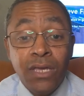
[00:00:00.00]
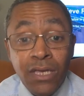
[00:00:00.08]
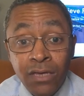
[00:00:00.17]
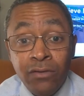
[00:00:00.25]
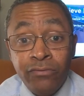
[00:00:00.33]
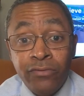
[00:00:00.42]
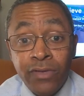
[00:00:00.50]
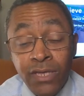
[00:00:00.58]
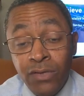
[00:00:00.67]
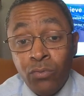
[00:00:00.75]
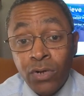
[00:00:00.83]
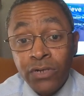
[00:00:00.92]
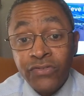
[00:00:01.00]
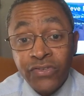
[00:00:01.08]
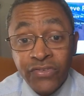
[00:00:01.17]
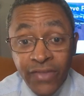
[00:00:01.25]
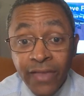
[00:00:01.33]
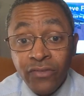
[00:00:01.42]
if he was
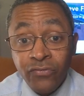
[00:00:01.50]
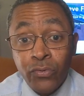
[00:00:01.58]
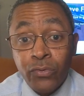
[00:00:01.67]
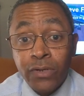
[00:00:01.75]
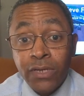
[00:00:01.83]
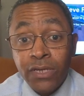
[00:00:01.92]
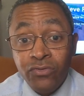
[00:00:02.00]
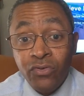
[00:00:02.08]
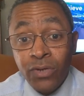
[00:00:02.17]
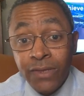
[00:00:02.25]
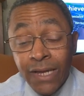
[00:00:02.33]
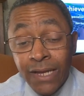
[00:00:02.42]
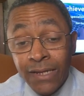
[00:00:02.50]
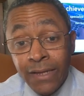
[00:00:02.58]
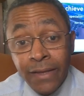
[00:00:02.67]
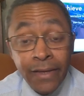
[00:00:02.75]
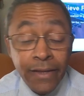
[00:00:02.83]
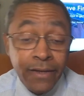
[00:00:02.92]
successful in doing that.
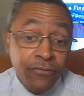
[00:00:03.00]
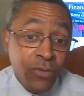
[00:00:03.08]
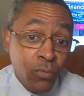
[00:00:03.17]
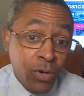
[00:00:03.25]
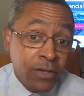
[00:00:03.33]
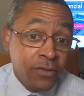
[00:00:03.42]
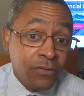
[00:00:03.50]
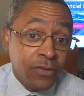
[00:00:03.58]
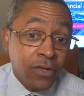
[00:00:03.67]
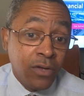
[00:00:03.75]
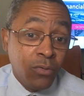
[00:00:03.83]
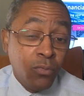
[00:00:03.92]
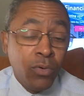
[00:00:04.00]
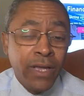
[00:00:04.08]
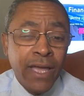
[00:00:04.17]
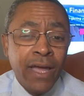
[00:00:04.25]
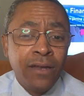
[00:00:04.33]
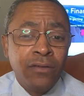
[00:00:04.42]
And if he was, what
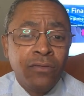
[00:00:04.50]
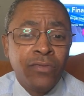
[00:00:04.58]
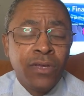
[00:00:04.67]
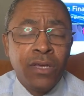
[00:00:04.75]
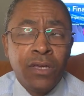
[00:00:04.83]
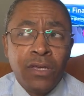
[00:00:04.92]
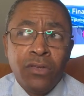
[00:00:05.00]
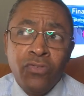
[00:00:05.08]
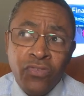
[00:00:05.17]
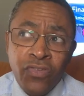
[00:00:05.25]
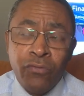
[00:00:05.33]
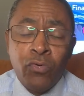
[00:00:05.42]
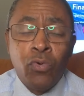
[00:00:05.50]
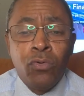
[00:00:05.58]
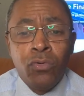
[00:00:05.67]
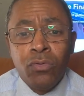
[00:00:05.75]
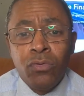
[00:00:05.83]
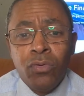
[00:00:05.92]
kind of civil
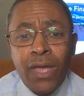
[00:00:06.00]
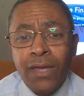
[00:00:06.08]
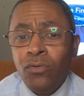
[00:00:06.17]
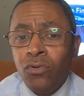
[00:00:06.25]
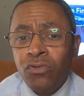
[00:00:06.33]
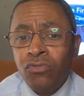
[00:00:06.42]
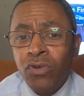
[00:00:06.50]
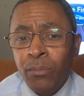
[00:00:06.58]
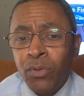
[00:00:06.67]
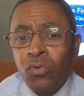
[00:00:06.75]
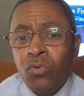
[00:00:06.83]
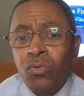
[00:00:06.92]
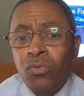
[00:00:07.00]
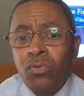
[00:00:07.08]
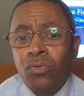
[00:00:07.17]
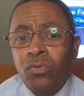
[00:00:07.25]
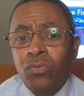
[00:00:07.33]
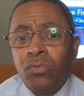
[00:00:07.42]
and or criminal
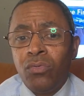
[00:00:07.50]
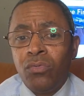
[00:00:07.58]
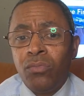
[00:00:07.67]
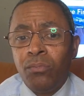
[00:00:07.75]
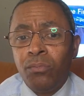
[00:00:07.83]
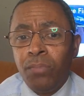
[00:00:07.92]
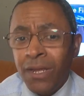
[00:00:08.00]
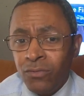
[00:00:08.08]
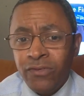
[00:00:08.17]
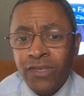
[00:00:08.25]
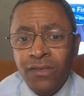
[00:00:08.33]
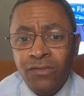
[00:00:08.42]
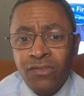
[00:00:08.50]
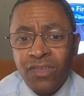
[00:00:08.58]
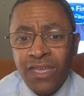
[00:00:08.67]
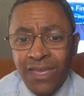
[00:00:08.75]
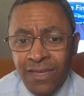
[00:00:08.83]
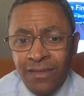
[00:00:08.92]
penalties
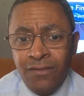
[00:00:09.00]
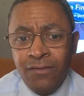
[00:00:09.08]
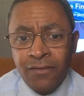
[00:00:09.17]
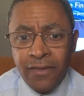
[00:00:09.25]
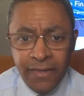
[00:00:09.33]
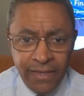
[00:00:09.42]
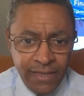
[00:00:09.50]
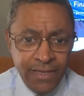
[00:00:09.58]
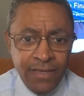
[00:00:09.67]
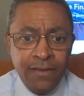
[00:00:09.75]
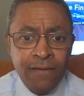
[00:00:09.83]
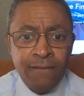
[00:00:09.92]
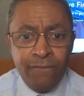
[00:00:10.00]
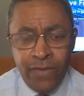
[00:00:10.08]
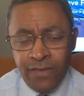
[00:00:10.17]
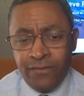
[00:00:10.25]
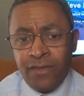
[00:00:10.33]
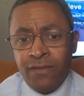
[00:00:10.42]
is he
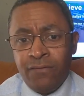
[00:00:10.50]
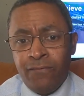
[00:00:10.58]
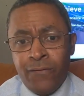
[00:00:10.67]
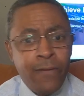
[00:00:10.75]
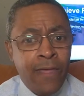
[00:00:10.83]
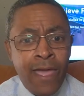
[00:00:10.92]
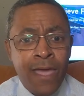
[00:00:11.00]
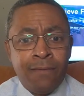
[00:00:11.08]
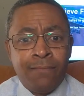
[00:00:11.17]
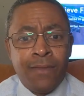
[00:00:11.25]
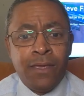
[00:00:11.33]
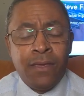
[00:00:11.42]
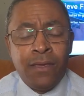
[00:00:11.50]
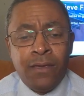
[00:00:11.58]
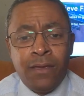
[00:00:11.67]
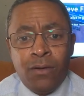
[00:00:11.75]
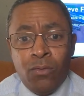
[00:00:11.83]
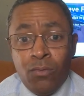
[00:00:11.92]
facing for that?
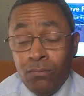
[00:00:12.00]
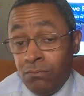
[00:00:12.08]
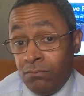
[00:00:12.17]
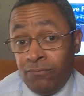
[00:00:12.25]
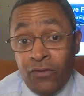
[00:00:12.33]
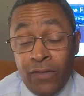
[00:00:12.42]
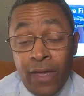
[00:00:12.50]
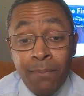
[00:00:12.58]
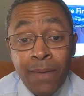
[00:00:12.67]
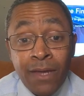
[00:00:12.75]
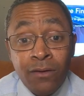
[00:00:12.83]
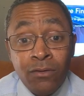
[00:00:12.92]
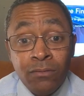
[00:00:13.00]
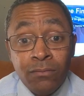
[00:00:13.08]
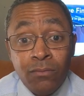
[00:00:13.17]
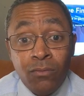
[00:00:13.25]
For that matter,